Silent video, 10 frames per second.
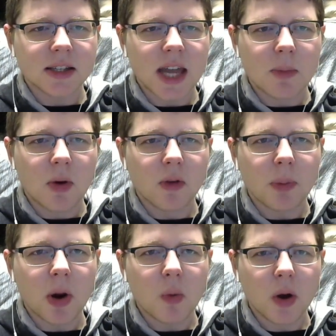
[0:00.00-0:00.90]
Game Over
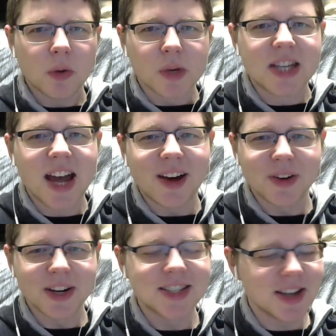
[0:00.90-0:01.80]
Part 1 was
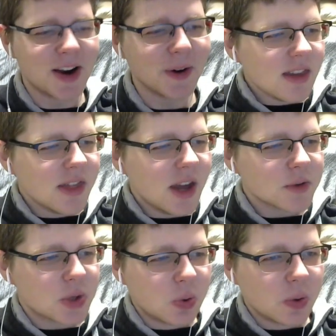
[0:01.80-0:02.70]
out, so that
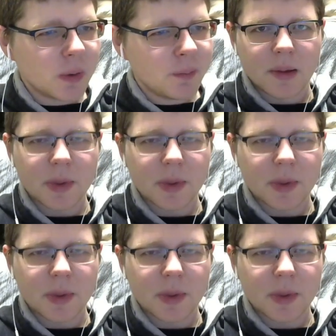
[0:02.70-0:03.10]
was cool.